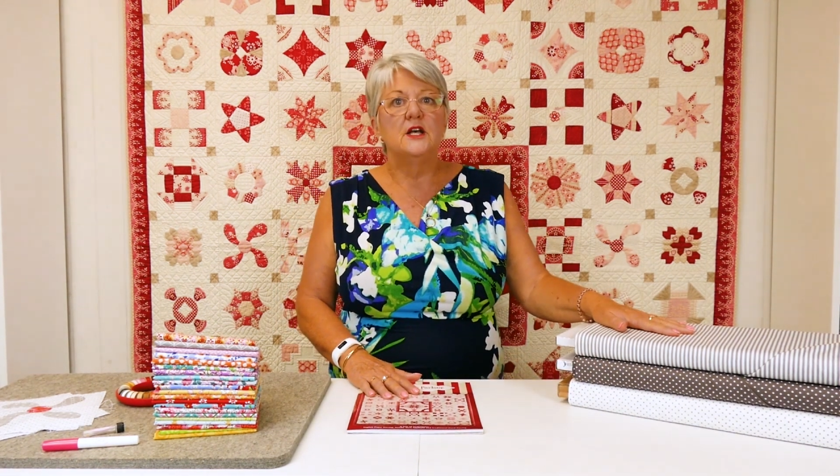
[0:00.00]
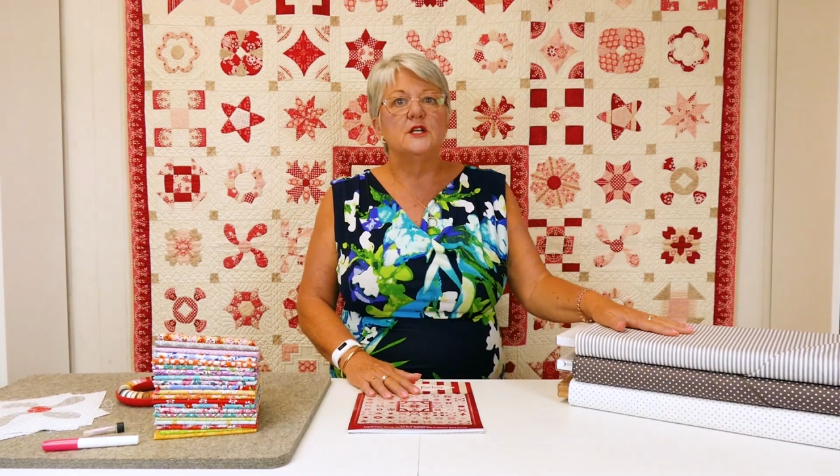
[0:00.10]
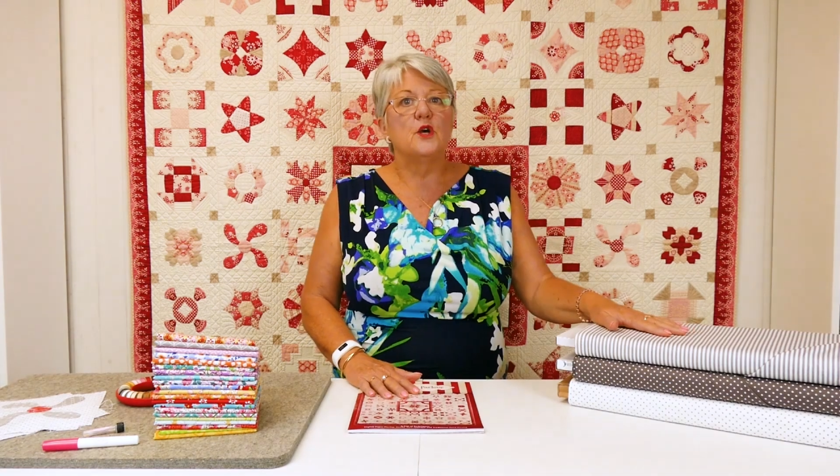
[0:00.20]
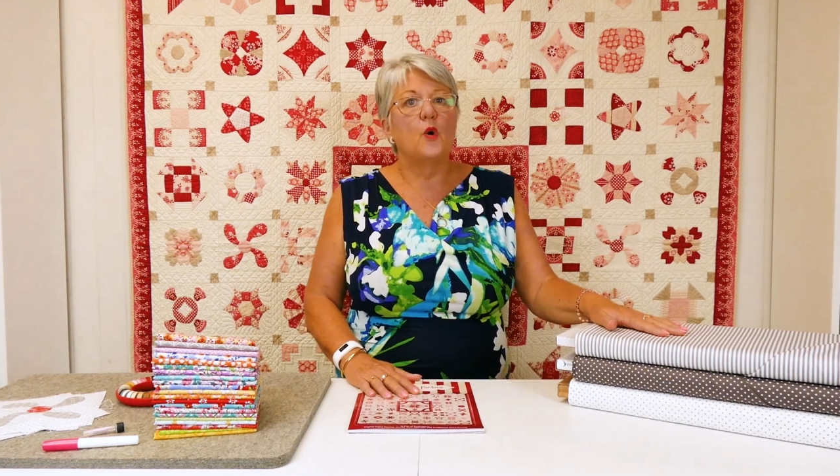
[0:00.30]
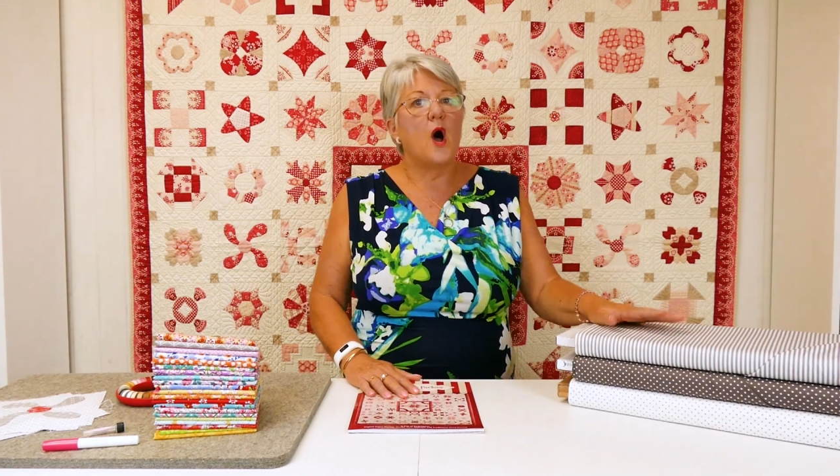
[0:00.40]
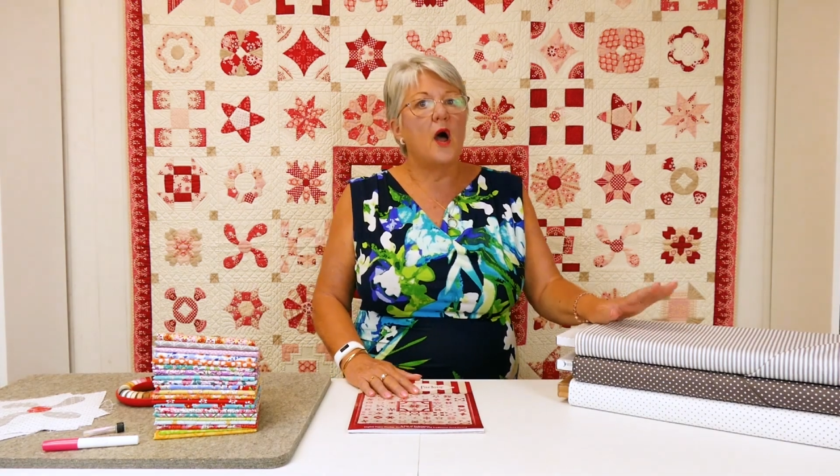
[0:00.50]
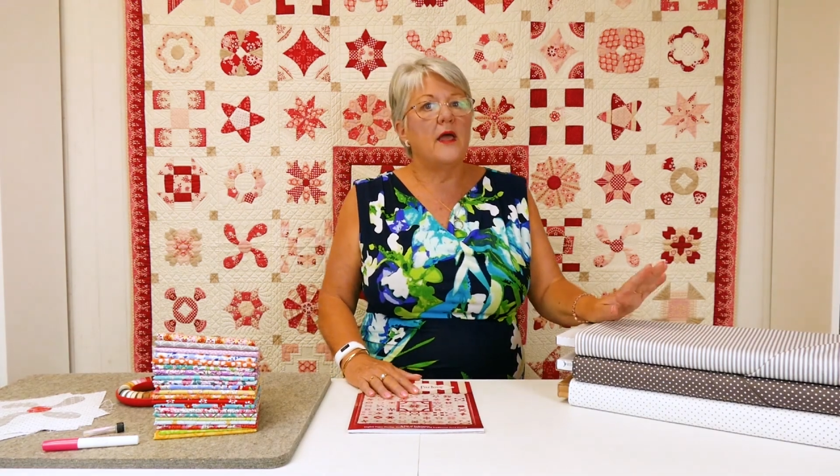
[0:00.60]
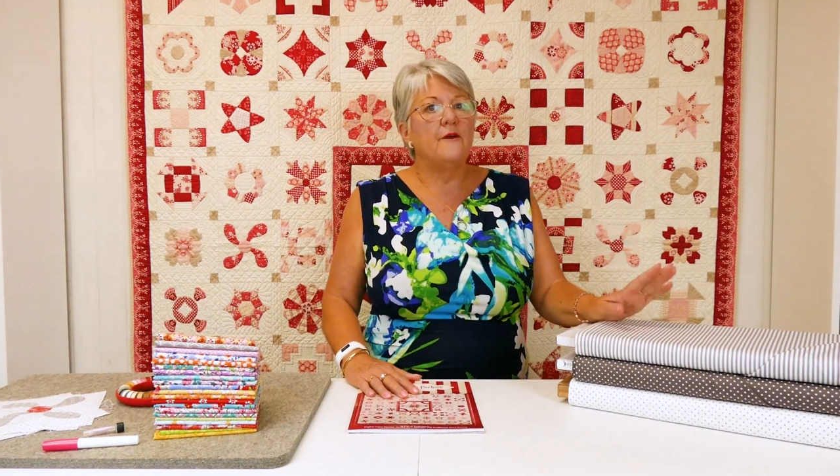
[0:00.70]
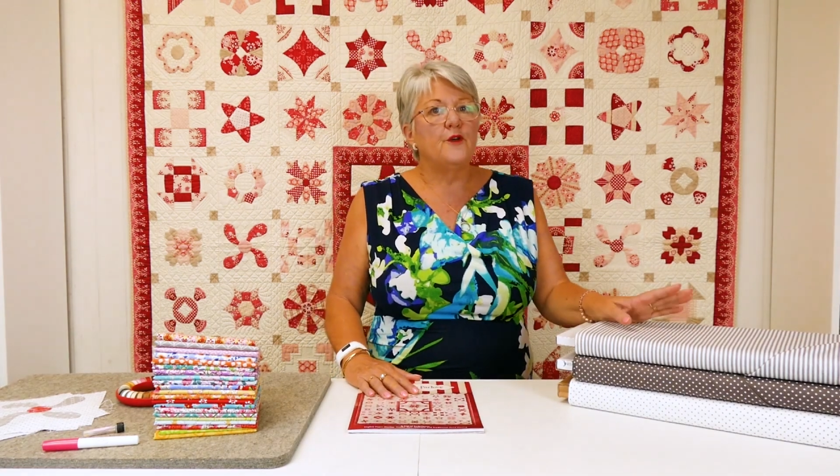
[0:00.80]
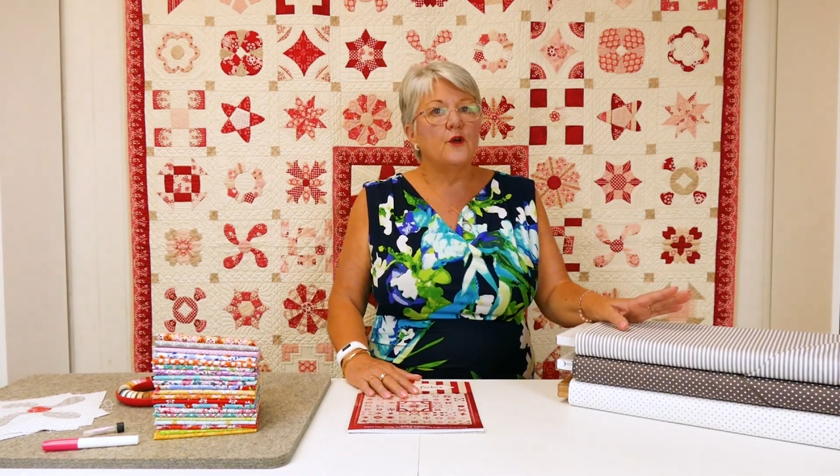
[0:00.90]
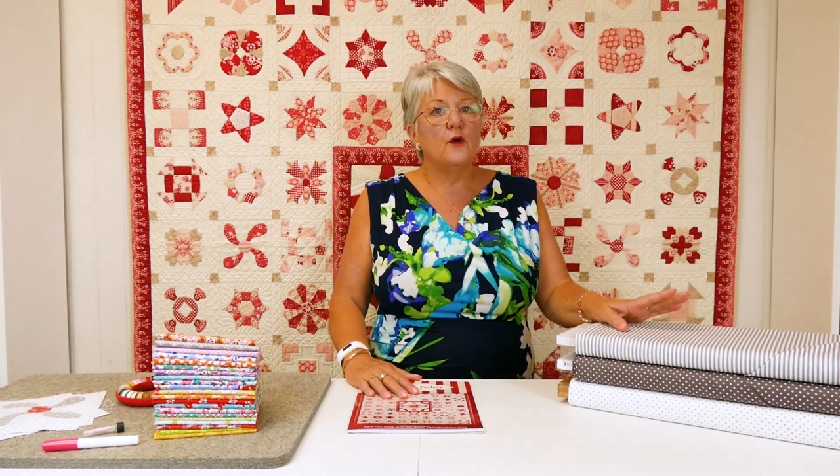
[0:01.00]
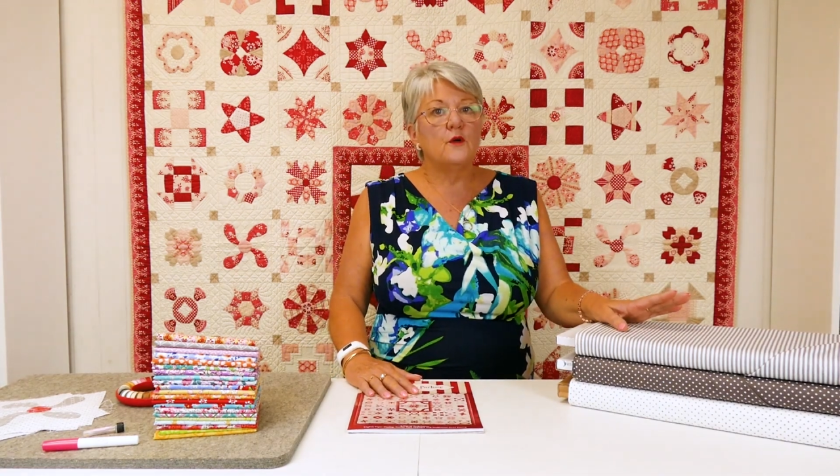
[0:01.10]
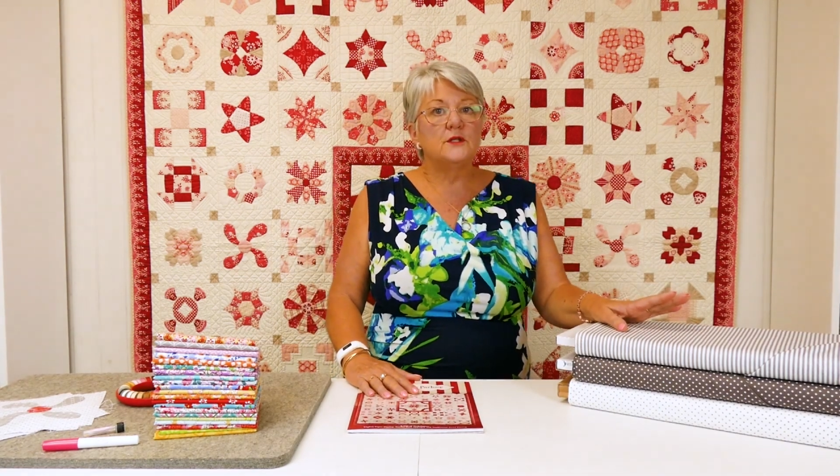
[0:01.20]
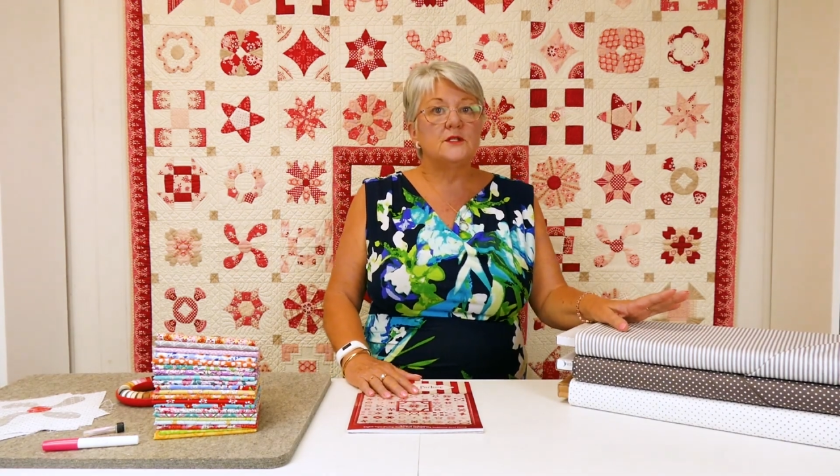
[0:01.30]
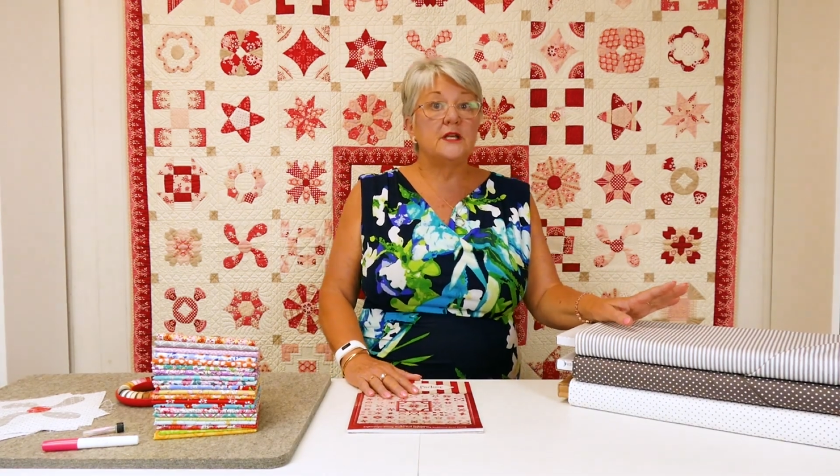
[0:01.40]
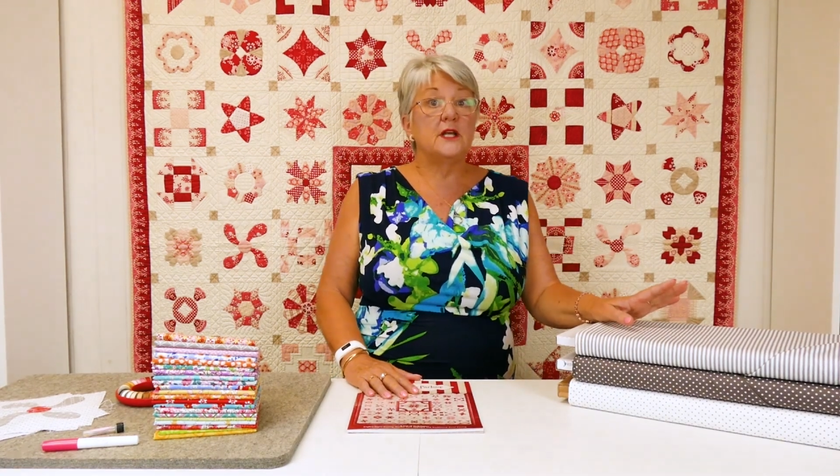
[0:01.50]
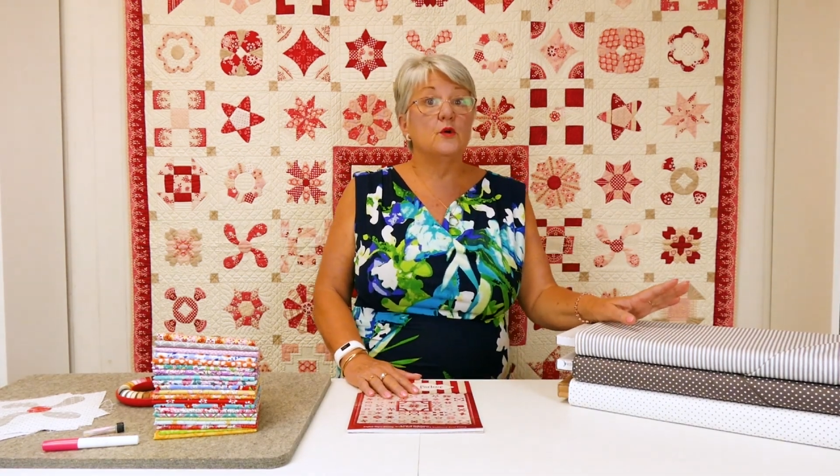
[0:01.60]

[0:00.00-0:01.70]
So if you go and see